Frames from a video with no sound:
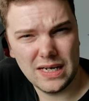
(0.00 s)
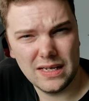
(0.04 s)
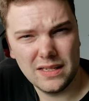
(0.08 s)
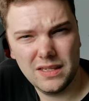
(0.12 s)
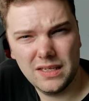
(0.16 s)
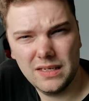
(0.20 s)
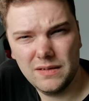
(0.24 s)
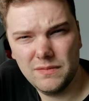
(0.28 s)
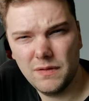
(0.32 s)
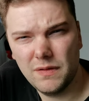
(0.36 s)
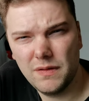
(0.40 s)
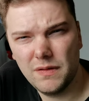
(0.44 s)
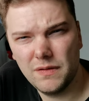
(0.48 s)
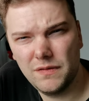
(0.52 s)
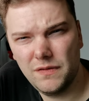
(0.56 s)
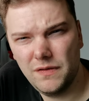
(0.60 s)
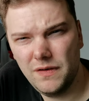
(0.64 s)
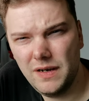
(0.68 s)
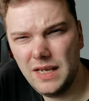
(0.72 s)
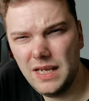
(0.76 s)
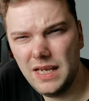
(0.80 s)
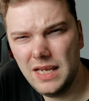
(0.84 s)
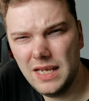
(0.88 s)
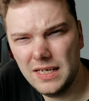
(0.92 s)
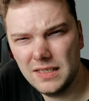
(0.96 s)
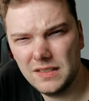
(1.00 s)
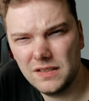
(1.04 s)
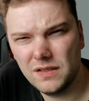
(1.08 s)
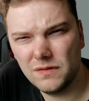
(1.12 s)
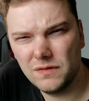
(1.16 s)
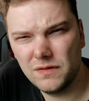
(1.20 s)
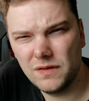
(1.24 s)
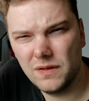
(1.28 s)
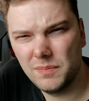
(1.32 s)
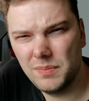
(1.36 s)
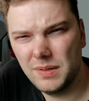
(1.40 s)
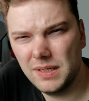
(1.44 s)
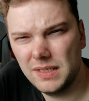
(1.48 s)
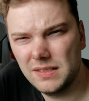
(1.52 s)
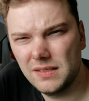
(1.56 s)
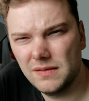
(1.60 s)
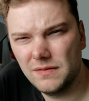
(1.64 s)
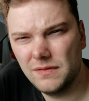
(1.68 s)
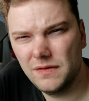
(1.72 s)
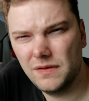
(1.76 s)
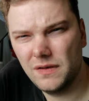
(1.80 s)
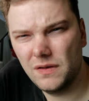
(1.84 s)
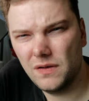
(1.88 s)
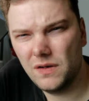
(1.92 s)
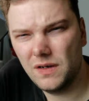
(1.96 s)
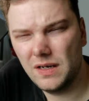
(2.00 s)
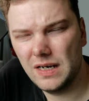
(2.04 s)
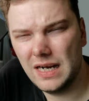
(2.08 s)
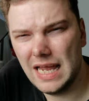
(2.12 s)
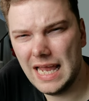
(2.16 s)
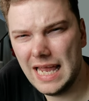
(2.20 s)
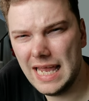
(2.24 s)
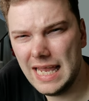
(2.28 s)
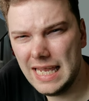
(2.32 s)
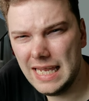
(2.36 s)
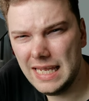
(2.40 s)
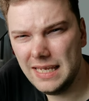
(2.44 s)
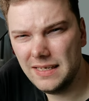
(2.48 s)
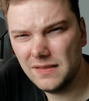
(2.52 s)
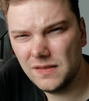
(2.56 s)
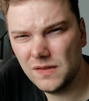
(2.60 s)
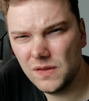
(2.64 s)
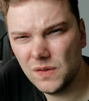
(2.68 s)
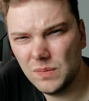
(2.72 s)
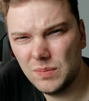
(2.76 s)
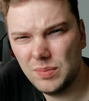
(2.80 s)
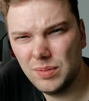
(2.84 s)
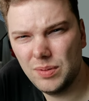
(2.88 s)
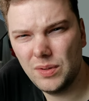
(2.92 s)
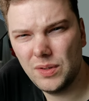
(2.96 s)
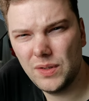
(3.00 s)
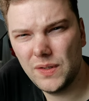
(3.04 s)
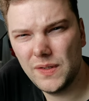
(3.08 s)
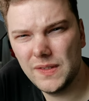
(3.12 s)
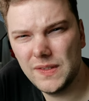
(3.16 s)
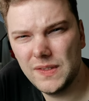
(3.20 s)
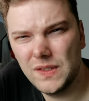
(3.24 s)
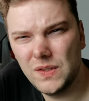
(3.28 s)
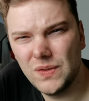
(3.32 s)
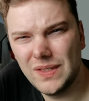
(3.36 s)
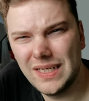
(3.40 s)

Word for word: I think with the three years of the Pixel 4a support,